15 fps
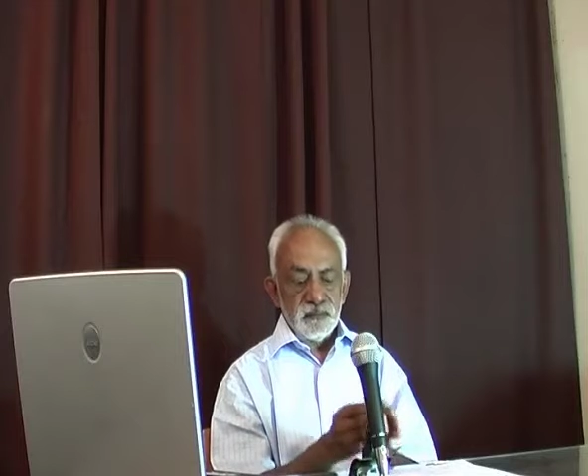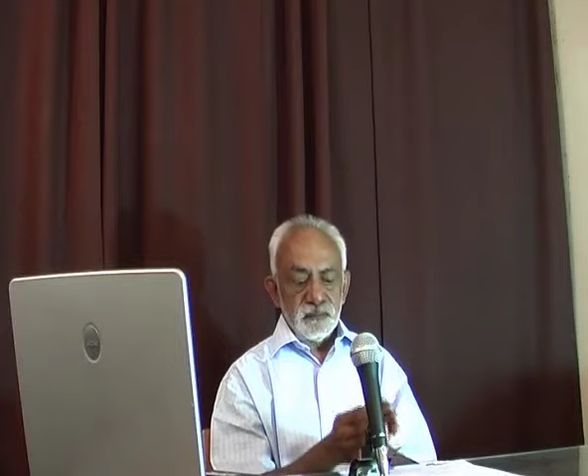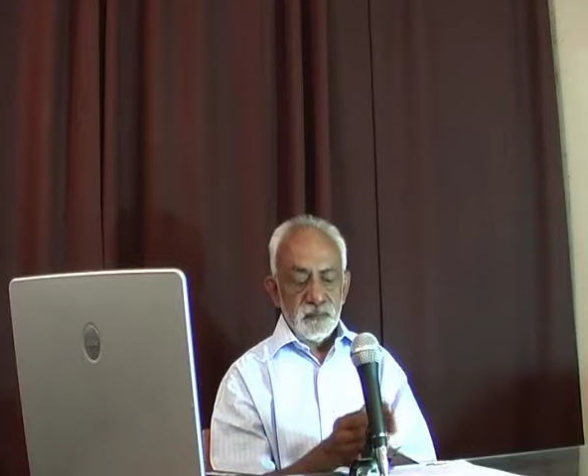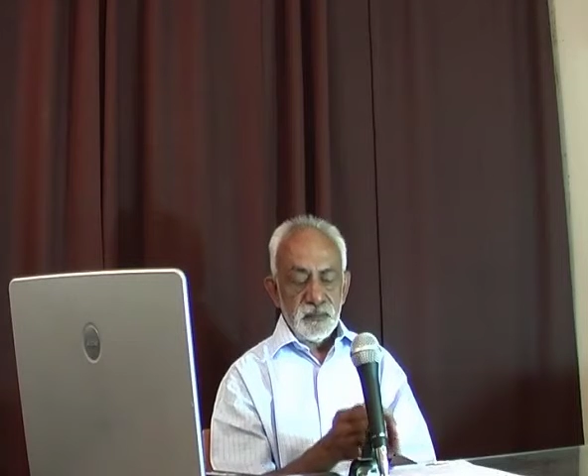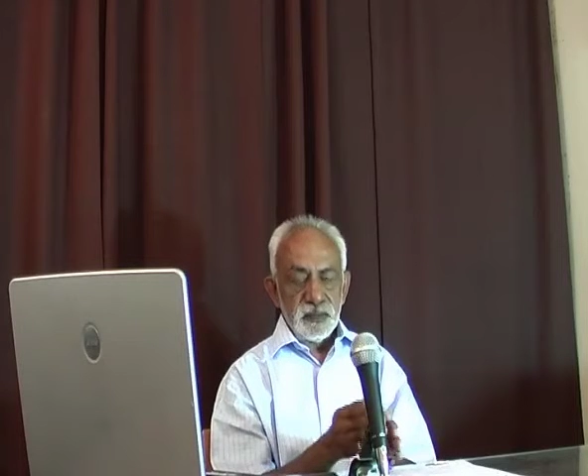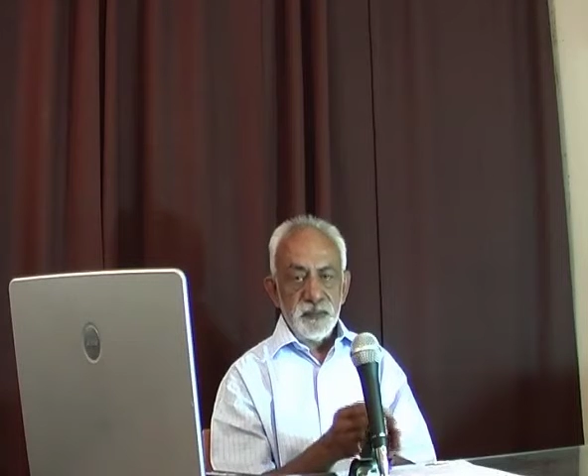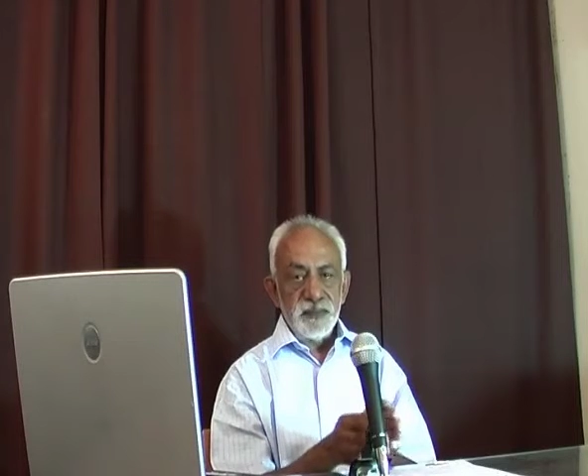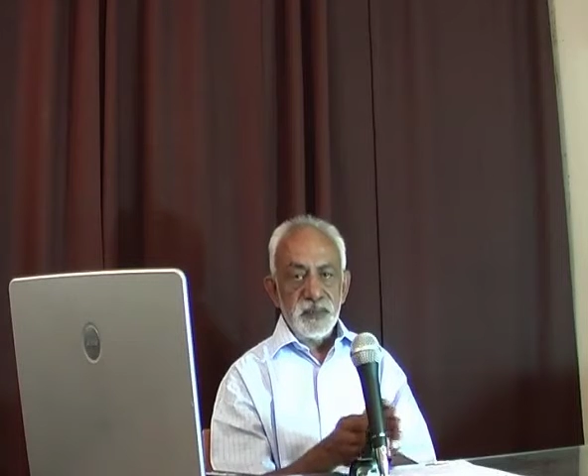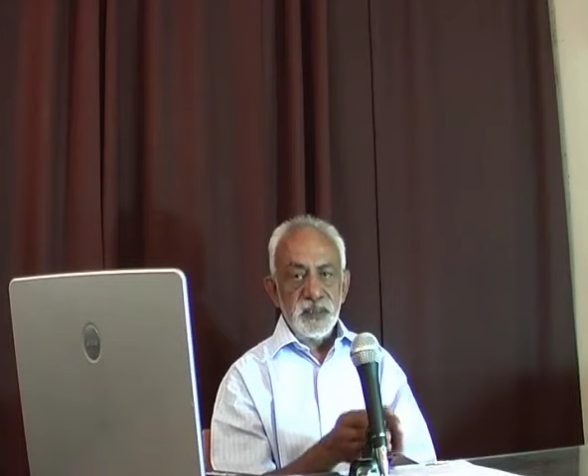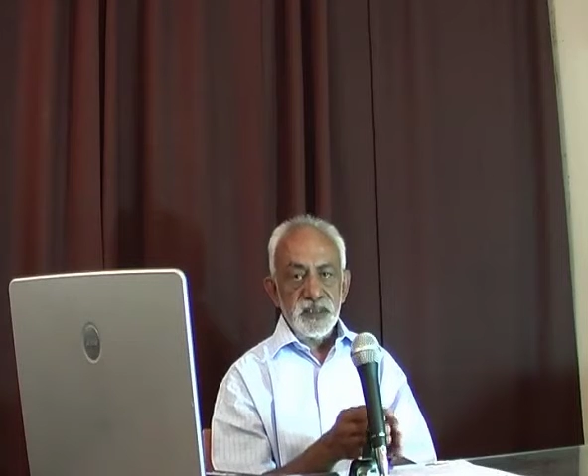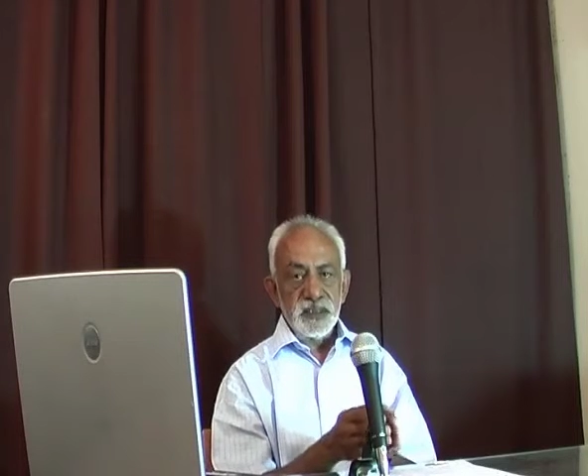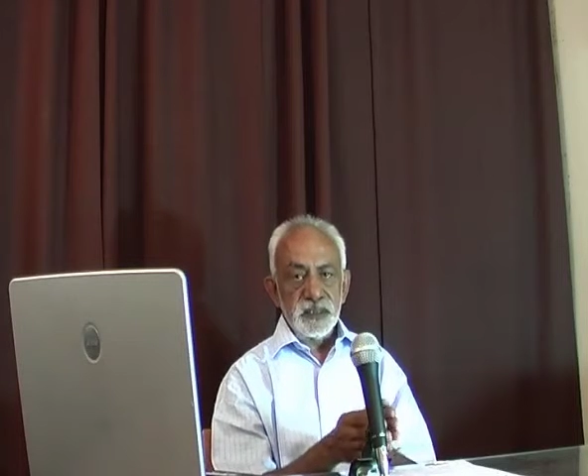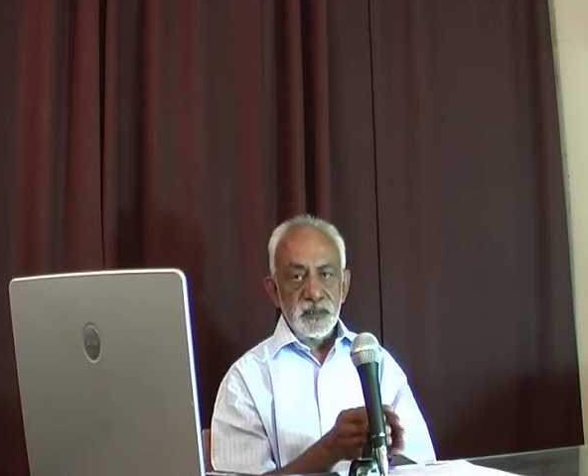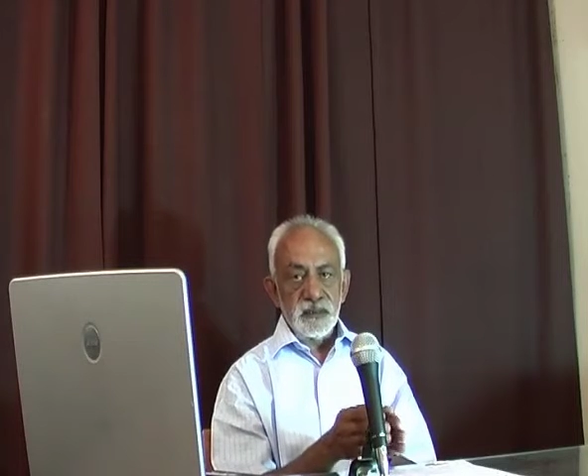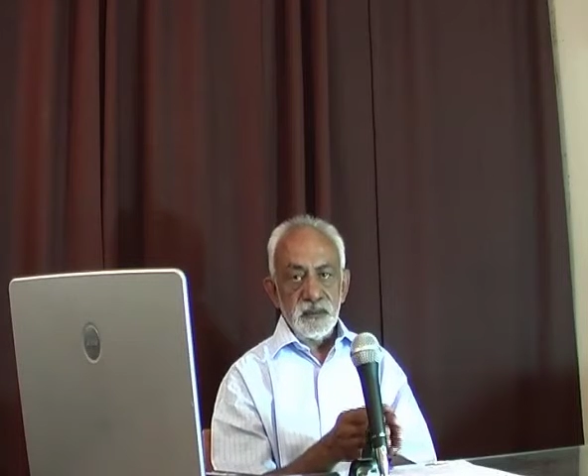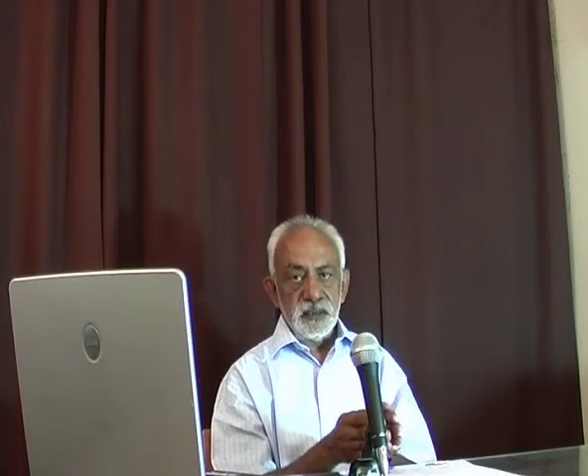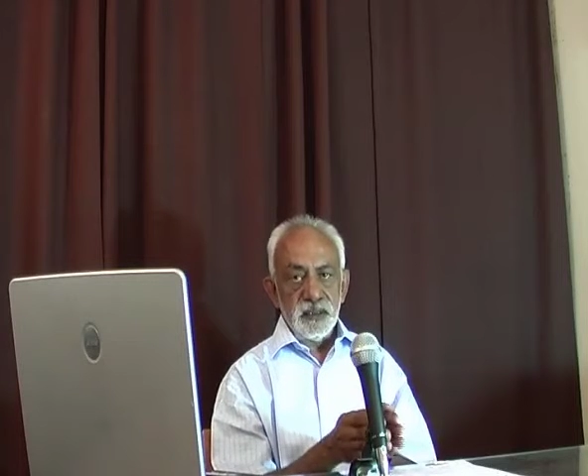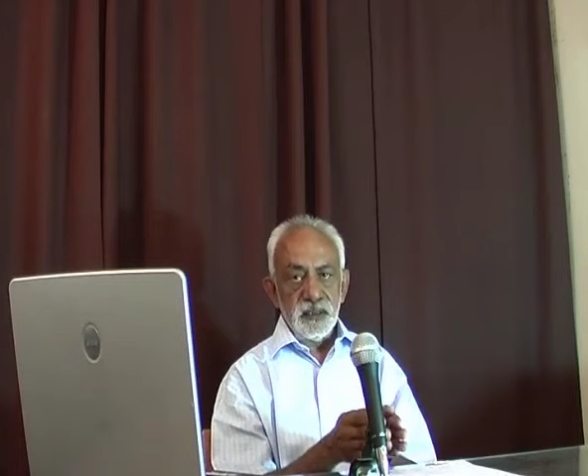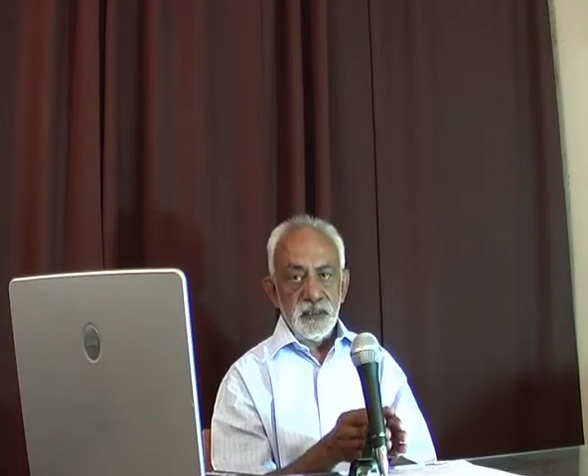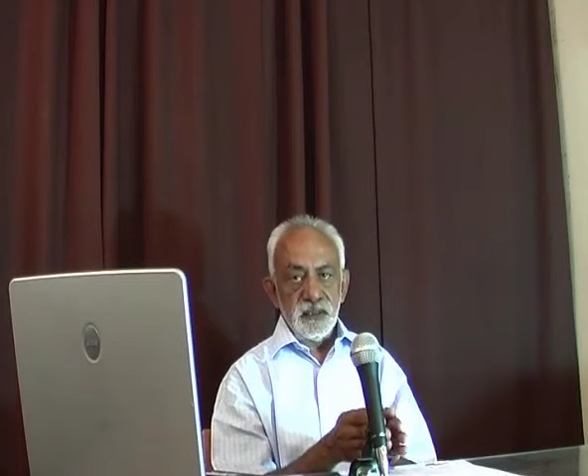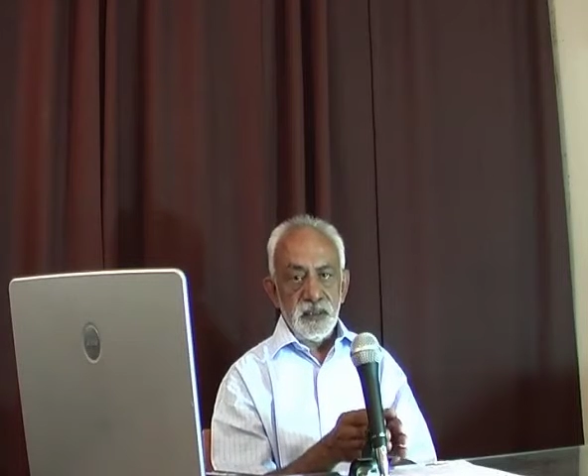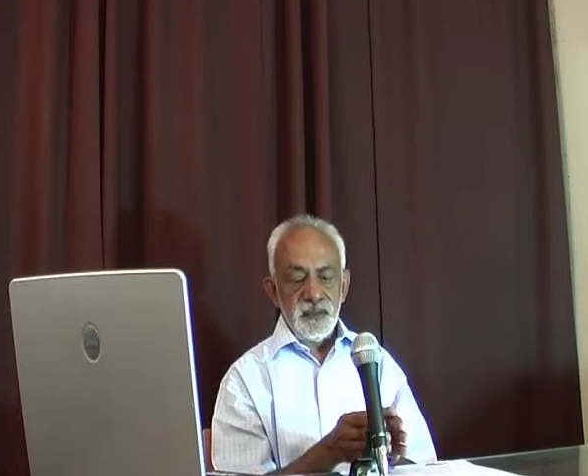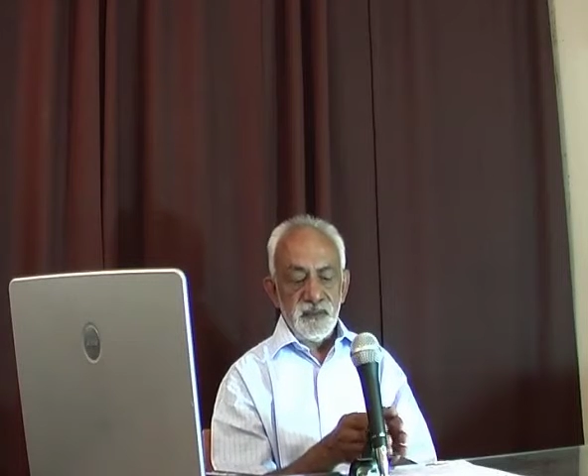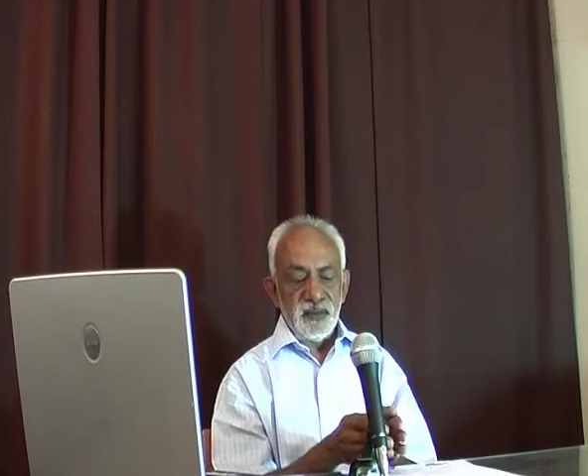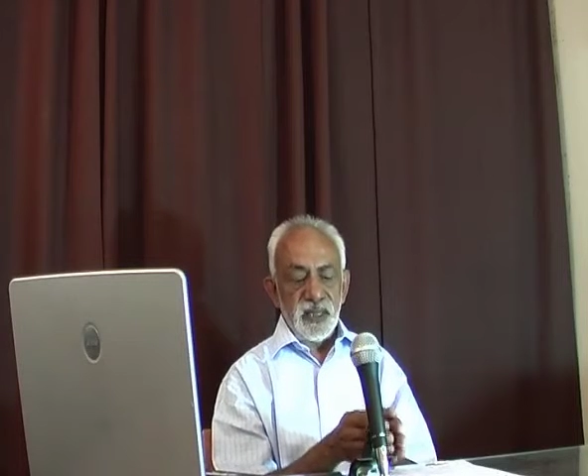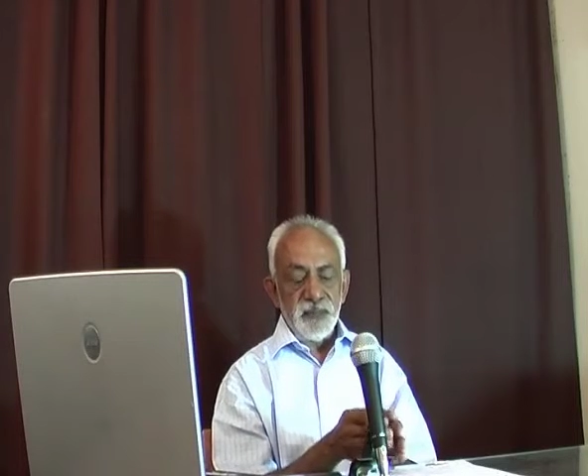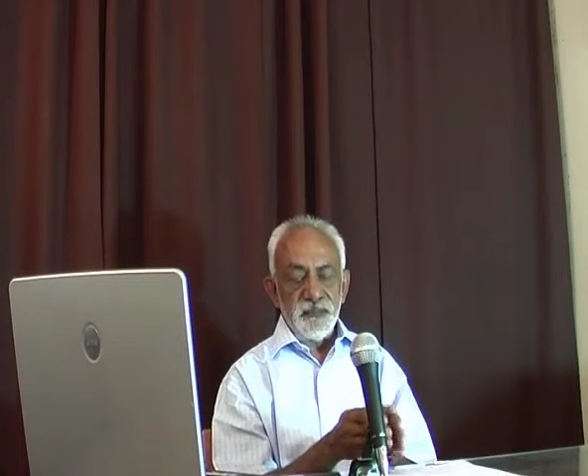that